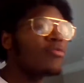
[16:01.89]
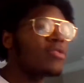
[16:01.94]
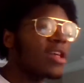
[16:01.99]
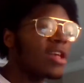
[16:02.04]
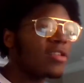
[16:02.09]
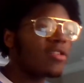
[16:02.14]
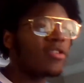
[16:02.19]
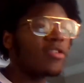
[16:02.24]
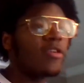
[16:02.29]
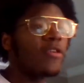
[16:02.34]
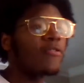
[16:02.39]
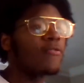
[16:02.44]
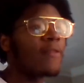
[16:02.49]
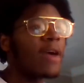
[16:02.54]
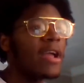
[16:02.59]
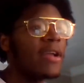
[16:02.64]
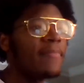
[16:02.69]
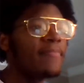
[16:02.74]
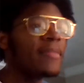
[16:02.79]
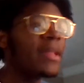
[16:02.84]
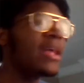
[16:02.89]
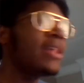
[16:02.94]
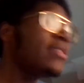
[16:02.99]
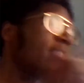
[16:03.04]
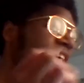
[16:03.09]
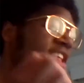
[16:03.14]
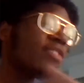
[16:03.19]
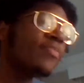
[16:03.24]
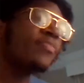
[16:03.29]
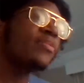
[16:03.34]
this, right? In
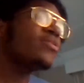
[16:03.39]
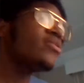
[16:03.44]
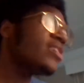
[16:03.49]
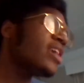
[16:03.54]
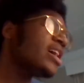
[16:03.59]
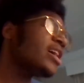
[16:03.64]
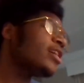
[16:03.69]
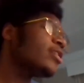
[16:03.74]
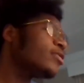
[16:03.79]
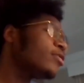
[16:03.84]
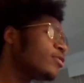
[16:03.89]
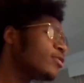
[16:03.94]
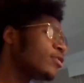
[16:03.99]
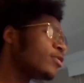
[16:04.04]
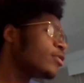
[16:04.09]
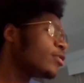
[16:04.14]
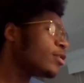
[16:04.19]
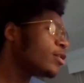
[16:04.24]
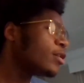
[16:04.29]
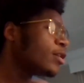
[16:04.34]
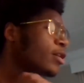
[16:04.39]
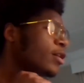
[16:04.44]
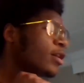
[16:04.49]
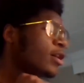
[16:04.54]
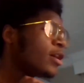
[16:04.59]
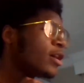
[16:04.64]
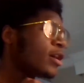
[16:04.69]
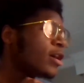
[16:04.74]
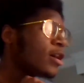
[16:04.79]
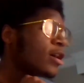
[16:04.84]
this particular
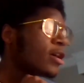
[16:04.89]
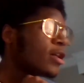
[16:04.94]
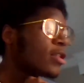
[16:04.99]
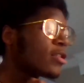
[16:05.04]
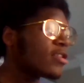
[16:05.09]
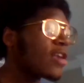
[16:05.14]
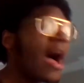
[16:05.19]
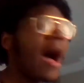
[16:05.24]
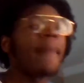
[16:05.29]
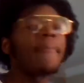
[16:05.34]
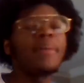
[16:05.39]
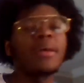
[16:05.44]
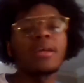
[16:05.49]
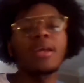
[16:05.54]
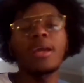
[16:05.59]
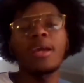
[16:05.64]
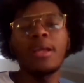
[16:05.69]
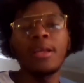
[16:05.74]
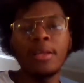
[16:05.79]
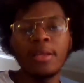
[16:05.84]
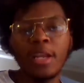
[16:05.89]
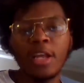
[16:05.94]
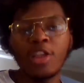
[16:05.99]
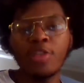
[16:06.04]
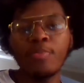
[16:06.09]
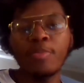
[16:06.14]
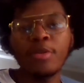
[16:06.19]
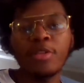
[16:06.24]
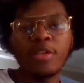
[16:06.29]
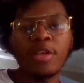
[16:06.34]
topic, in this
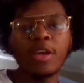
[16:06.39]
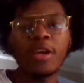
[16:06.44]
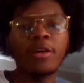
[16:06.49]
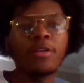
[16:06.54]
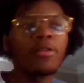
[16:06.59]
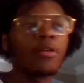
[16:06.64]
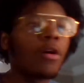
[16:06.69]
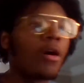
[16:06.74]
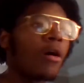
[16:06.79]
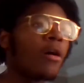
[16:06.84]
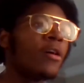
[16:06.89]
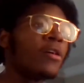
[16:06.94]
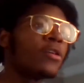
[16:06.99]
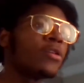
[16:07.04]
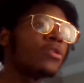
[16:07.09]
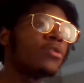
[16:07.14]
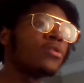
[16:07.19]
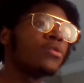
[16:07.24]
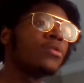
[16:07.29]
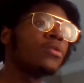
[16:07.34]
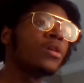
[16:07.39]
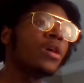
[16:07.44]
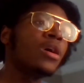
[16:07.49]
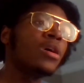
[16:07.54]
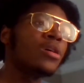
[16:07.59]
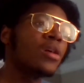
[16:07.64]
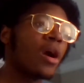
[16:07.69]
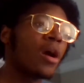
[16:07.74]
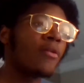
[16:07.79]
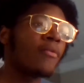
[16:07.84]
particular article,
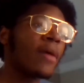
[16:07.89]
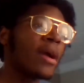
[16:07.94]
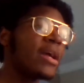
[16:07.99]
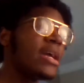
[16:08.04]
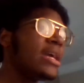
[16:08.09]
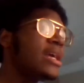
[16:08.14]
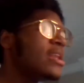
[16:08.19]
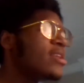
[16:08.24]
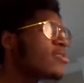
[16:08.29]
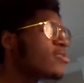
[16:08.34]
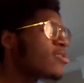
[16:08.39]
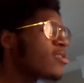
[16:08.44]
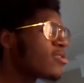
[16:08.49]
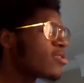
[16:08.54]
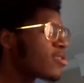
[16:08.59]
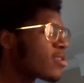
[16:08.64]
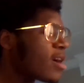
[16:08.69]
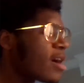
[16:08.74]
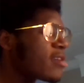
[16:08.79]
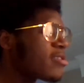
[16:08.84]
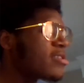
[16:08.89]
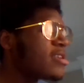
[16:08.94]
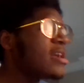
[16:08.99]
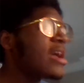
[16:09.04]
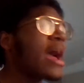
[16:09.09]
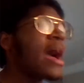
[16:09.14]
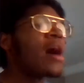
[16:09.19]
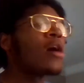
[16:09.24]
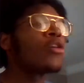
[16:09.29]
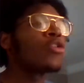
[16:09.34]
all right, it is discussing
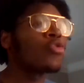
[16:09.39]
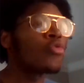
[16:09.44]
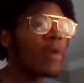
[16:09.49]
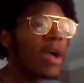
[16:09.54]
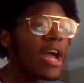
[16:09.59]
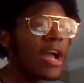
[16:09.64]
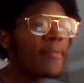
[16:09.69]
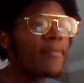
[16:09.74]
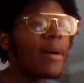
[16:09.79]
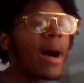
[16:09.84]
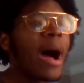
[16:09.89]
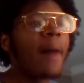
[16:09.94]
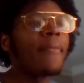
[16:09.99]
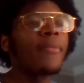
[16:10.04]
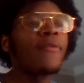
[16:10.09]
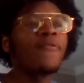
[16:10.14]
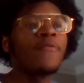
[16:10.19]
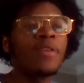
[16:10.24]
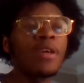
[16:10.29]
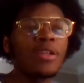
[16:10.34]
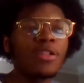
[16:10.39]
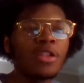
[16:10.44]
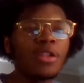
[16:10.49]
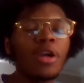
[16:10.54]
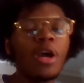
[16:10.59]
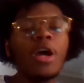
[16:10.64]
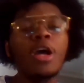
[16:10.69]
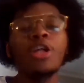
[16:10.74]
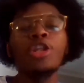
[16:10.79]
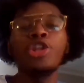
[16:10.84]
how Greg Popovich
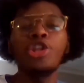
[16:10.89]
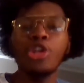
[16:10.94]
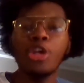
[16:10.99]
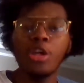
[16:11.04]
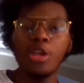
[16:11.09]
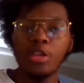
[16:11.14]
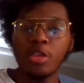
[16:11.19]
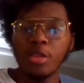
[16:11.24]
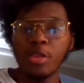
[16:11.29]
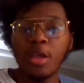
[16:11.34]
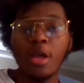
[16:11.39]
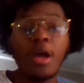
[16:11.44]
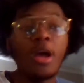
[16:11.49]
just...